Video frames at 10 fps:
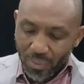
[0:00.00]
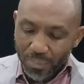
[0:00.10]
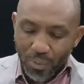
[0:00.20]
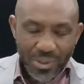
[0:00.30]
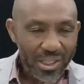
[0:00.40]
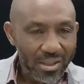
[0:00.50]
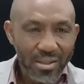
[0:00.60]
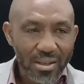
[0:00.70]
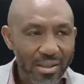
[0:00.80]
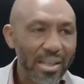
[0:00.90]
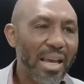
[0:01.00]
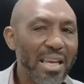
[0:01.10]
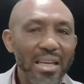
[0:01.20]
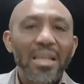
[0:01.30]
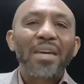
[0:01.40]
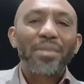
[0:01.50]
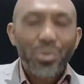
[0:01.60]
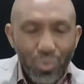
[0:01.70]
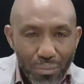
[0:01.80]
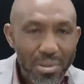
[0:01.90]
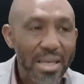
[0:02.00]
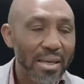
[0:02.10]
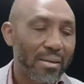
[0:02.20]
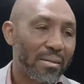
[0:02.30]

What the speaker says: What Jesus is saying, give it to me.